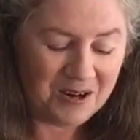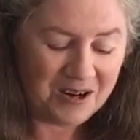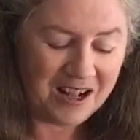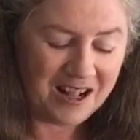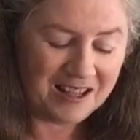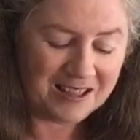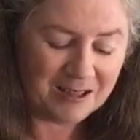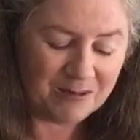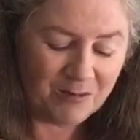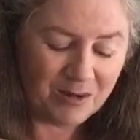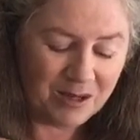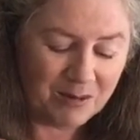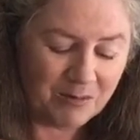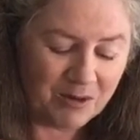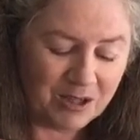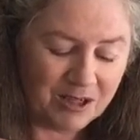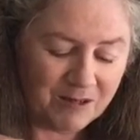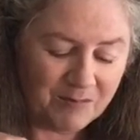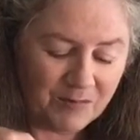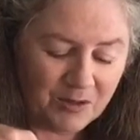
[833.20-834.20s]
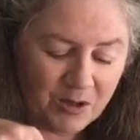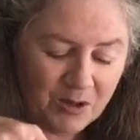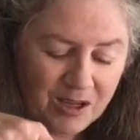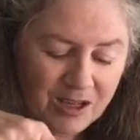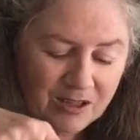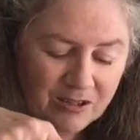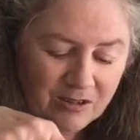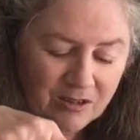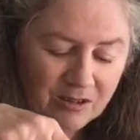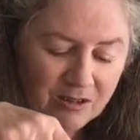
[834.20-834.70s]
that's why I'm gonna go
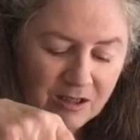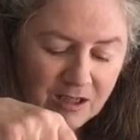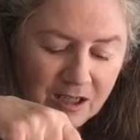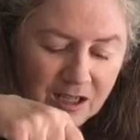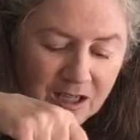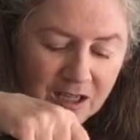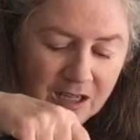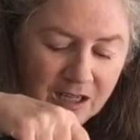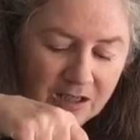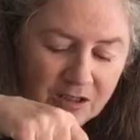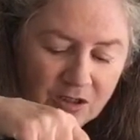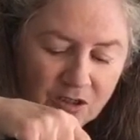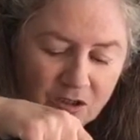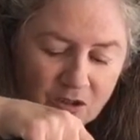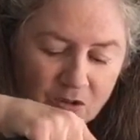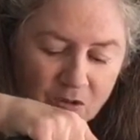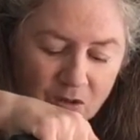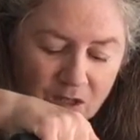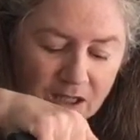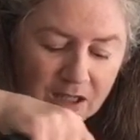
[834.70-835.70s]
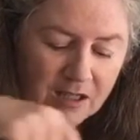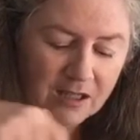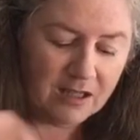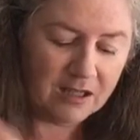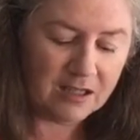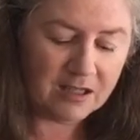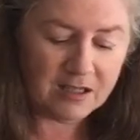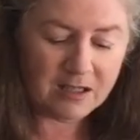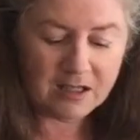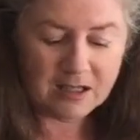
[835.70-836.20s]
ahead and strain
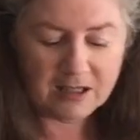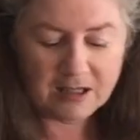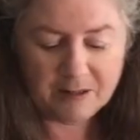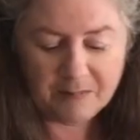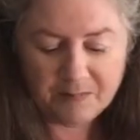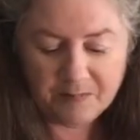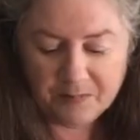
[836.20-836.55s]
this.